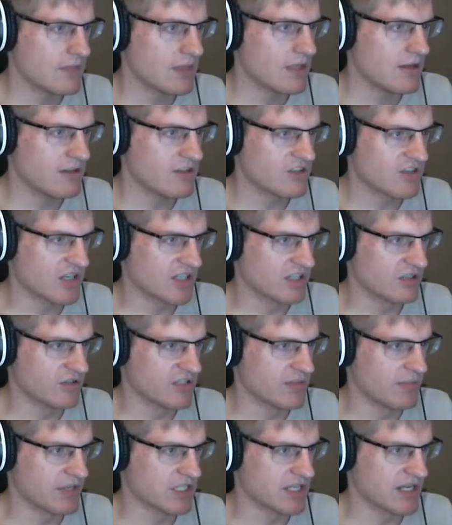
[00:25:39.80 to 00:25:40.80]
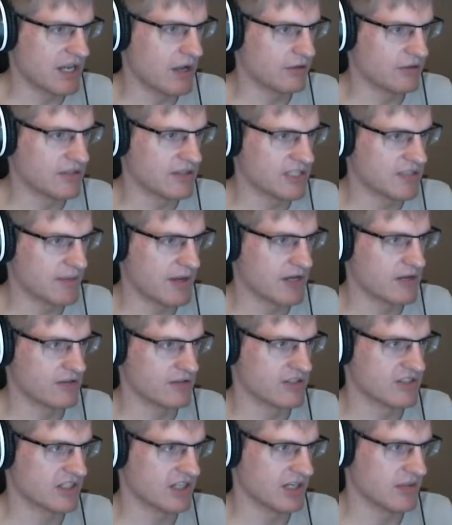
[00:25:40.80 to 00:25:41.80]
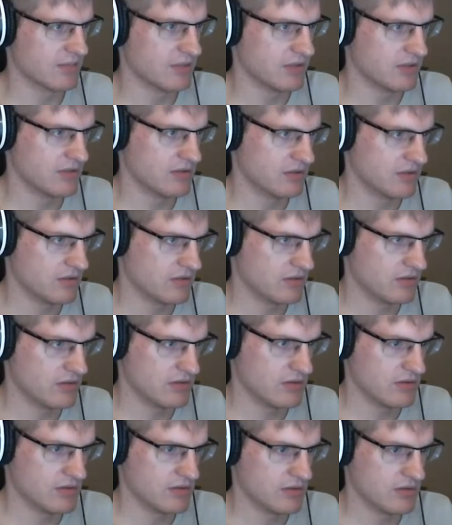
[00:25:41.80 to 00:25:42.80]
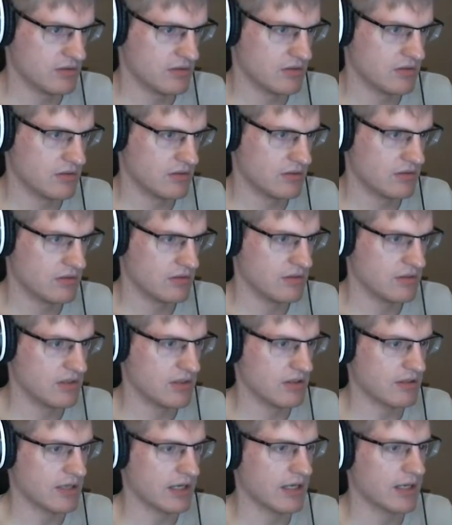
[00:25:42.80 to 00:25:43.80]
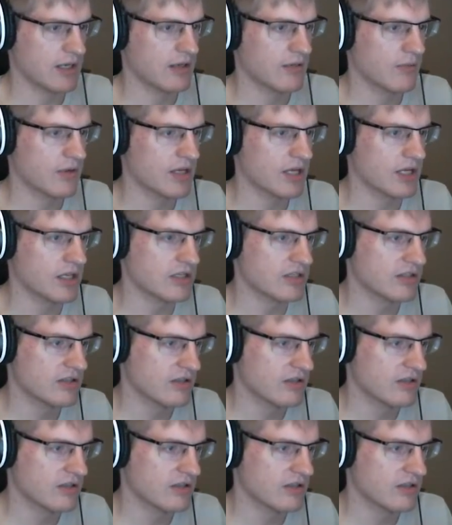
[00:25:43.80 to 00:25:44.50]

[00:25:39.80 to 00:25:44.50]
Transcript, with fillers: Let's not to lose a bunch of health to the spider this time. Okay, we're good.